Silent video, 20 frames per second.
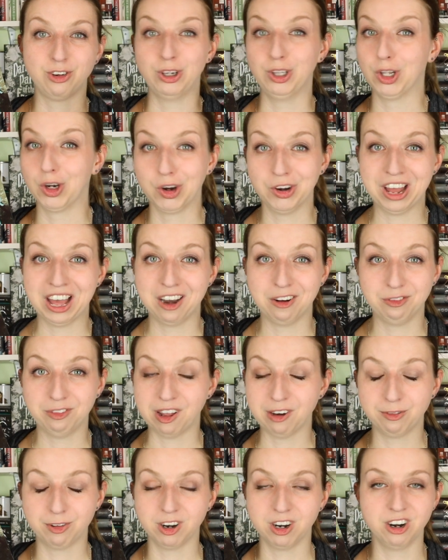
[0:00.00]
to learn how to
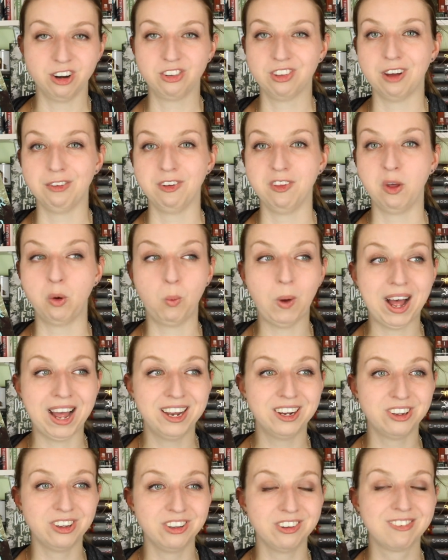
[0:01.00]
fend for herself in the
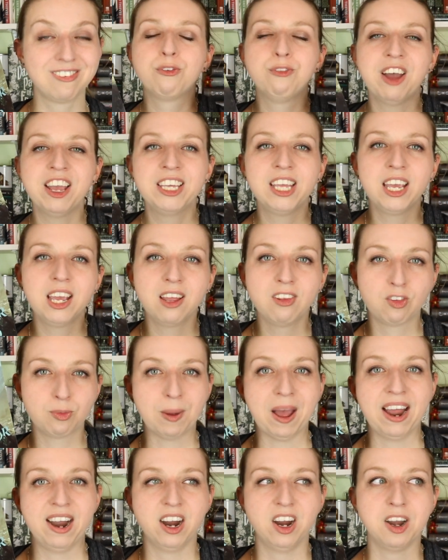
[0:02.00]
wilds.
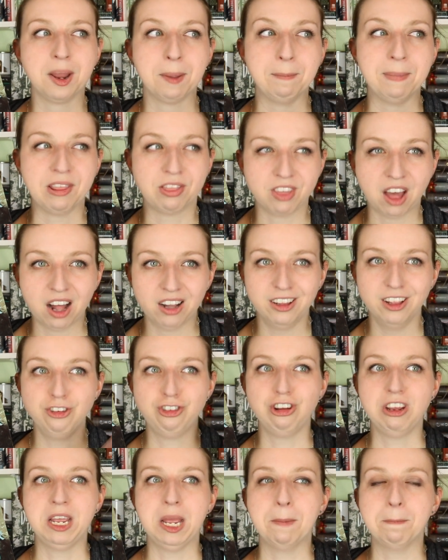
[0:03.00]
Viking-inspired
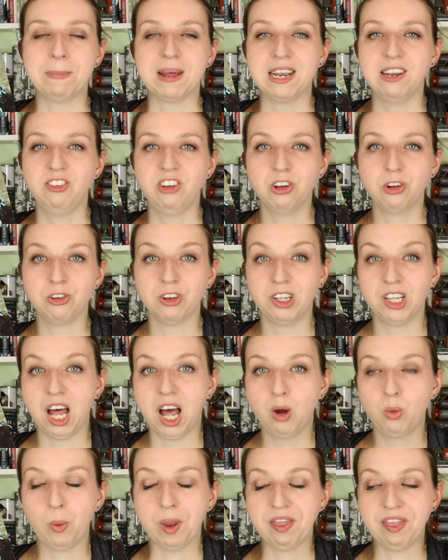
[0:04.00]
mythology, but it deals a
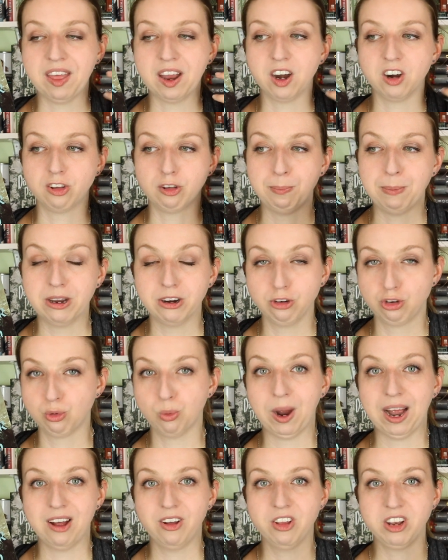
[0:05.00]
lot with their
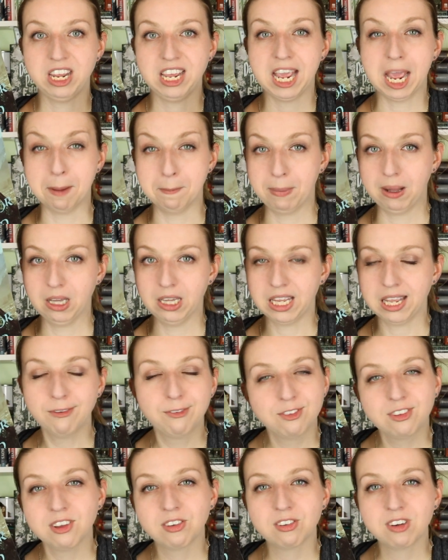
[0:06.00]
spirituality and
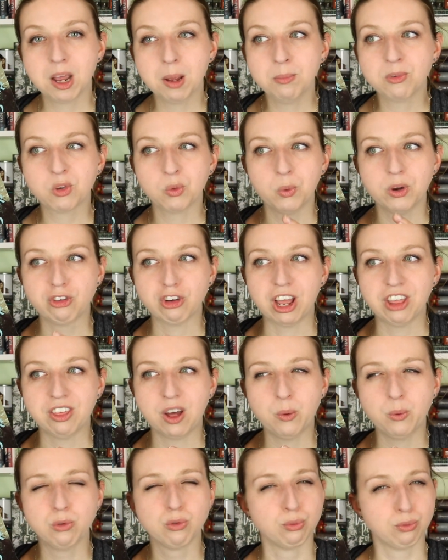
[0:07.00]
belief systems, which I
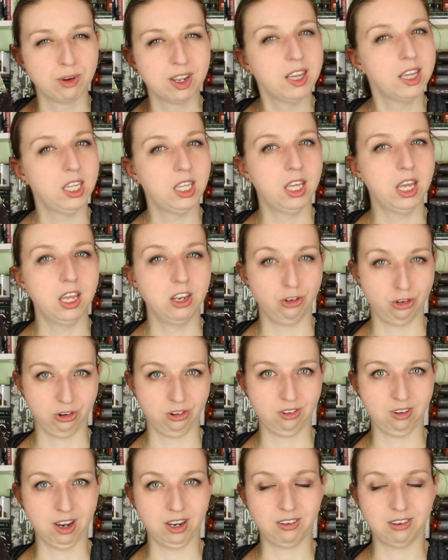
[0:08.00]
thought was really
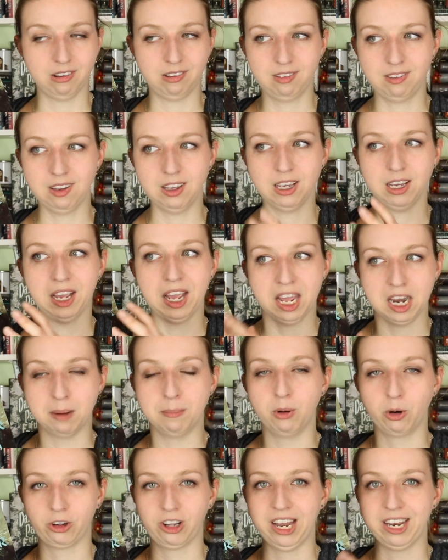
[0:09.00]
interesting to see in a
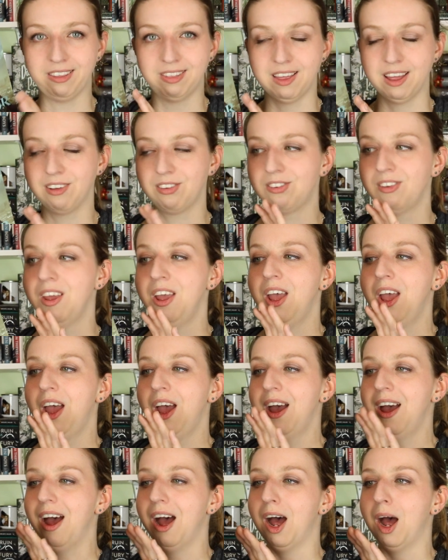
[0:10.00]
book like this.
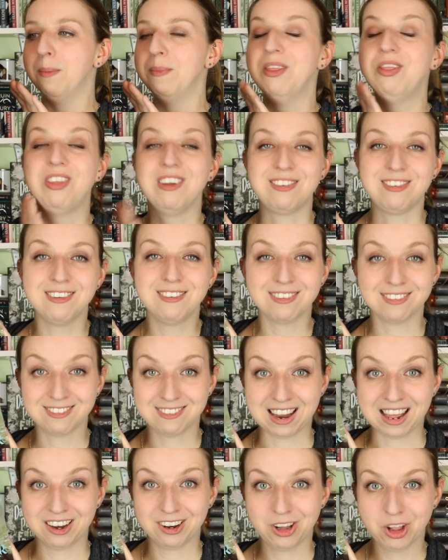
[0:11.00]
Um, this is a
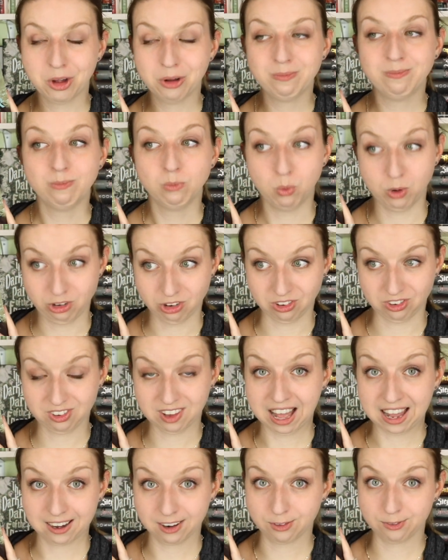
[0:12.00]
standalone, which is
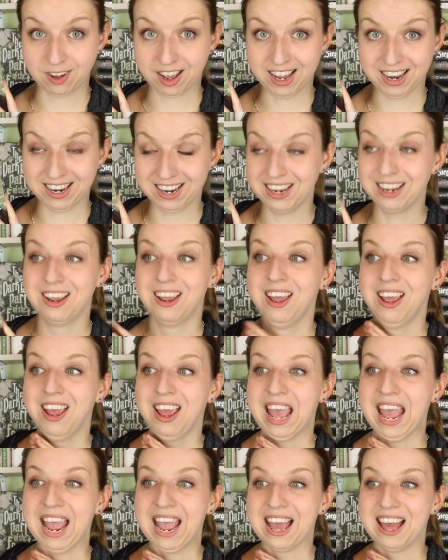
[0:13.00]
satisfying,
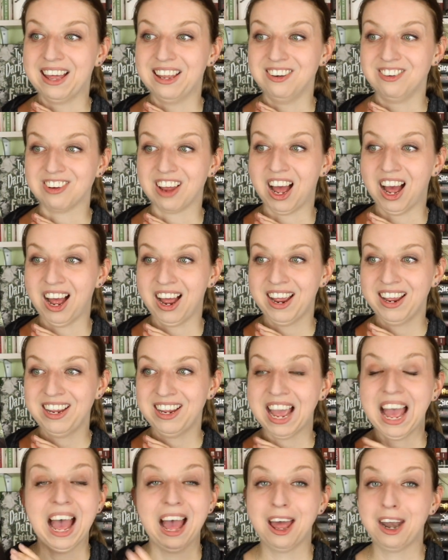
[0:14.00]
and
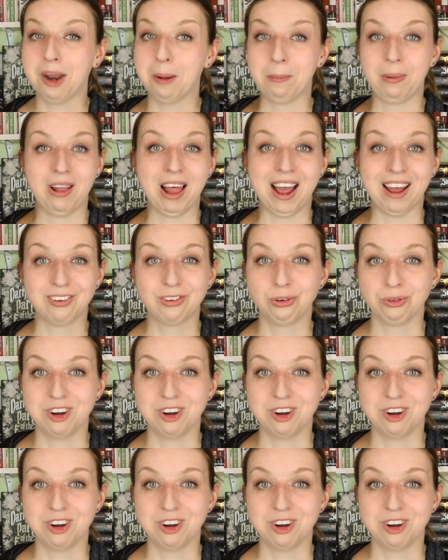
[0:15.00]
I had a blast